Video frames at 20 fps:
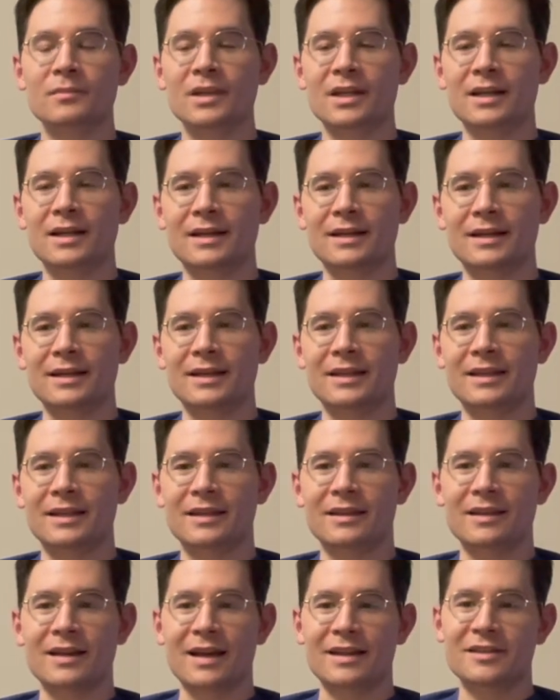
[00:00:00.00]
And
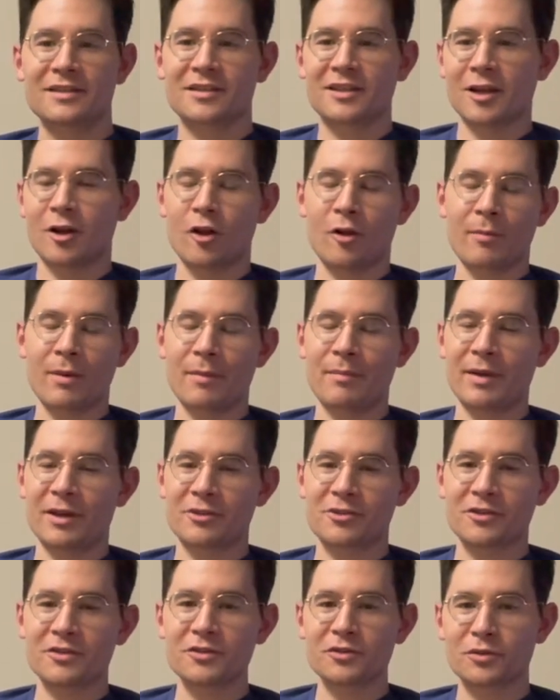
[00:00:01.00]
then I just tell all my
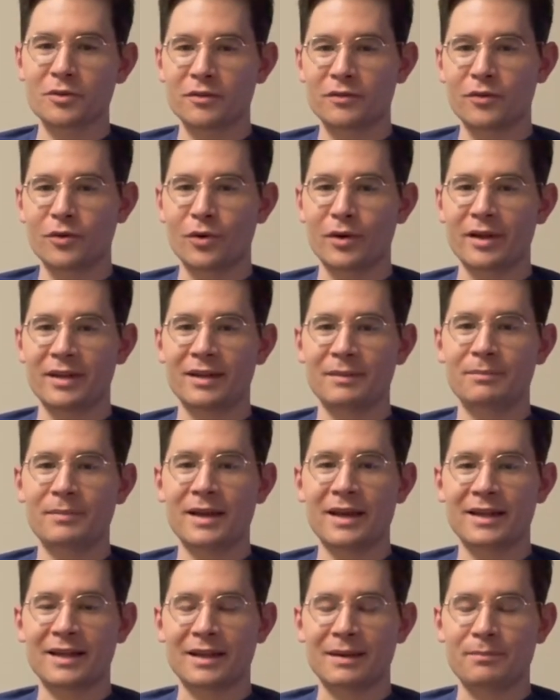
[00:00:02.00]
patients to avoid
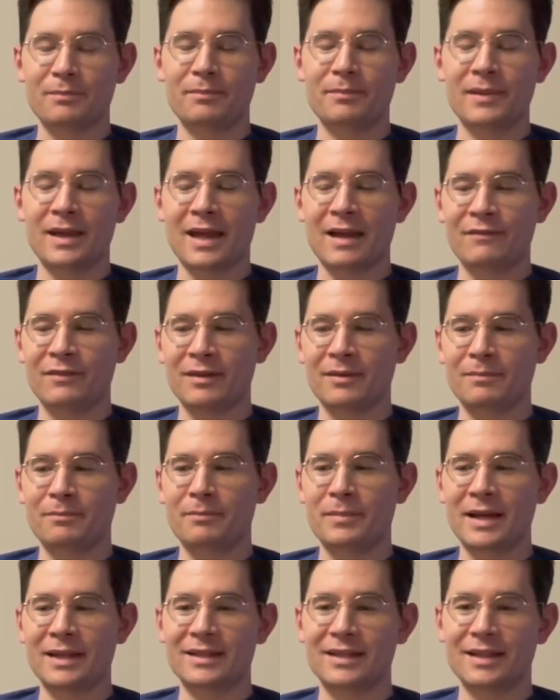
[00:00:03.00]
any heavy
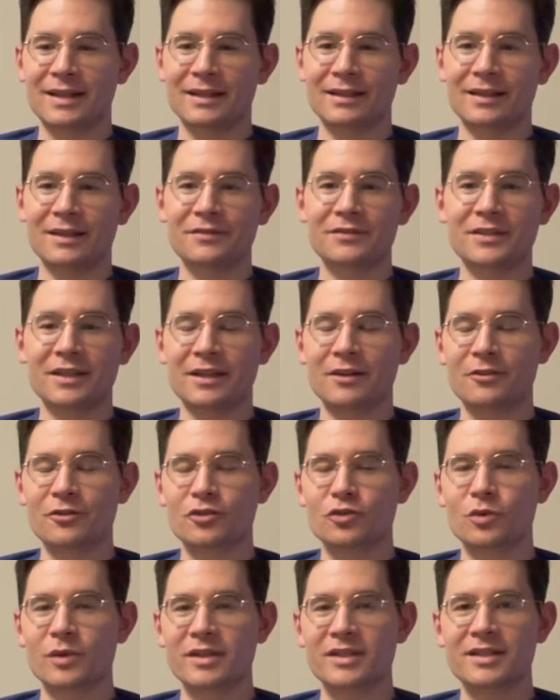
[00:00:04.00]
bending, lifting, or
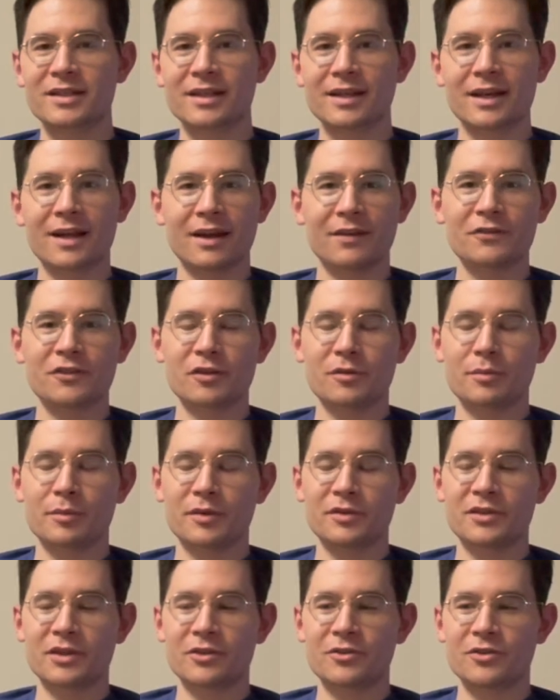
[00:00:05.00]
twisting after the
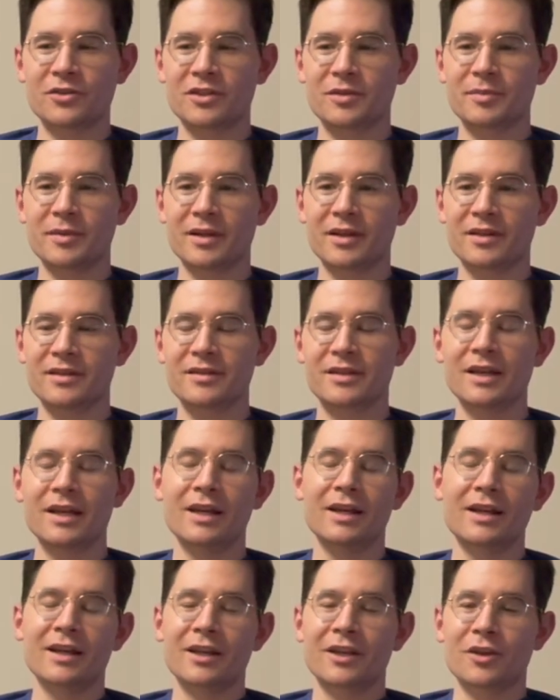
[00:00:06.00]
procedure, just because
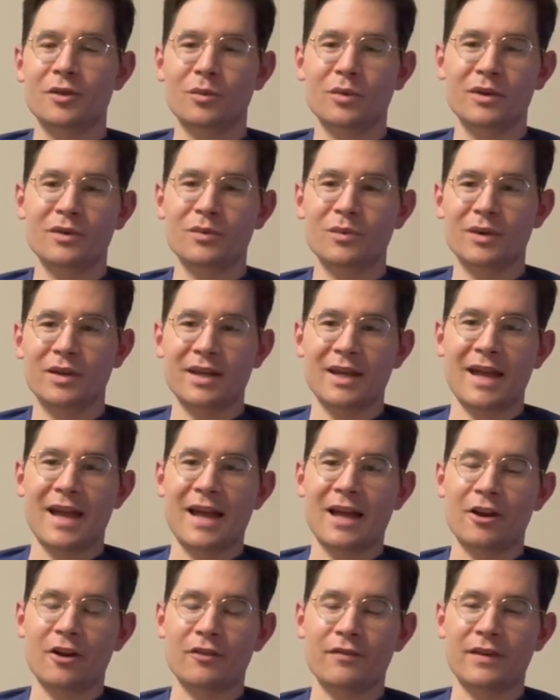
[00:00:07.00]
you wouldn't want to
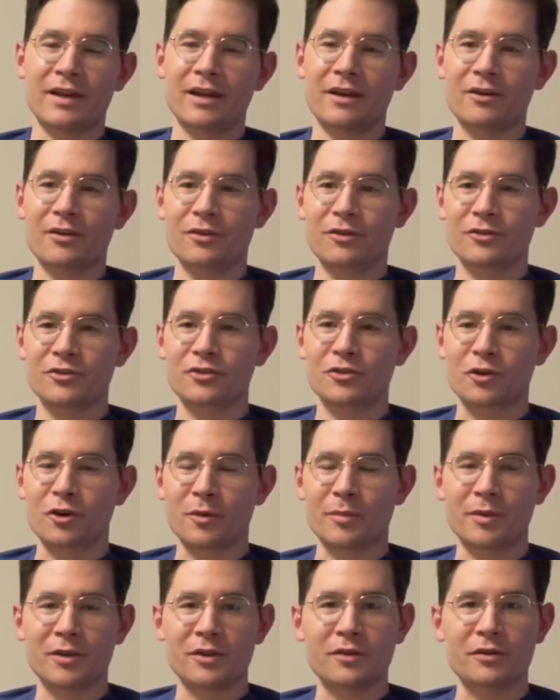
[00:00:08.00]
aggravate it or stir
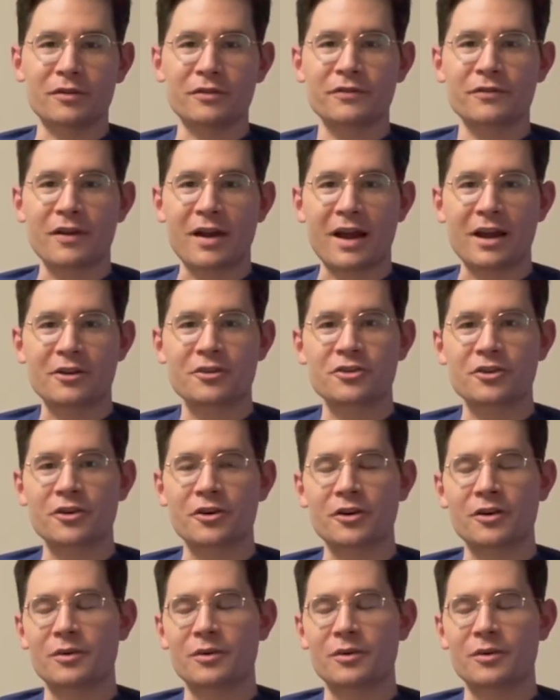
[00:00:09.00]
up a new fracture,